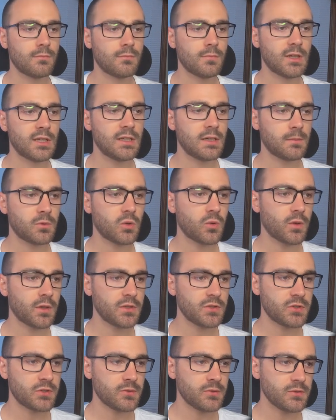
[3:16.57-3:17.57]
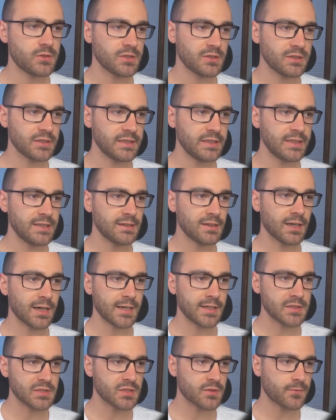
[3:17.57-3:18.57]
And I'm going to delete
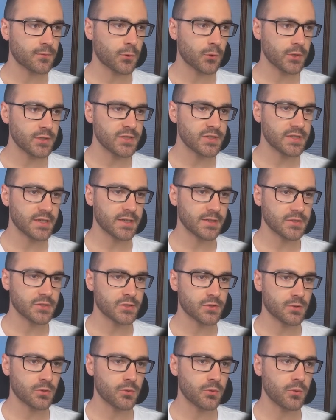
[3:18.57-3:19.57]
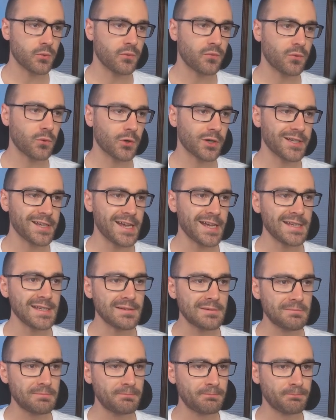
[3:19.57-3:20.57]
lines 46 through
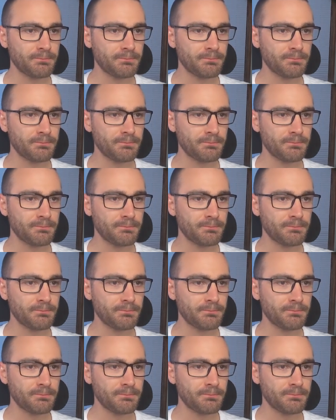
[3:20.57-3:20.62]
48.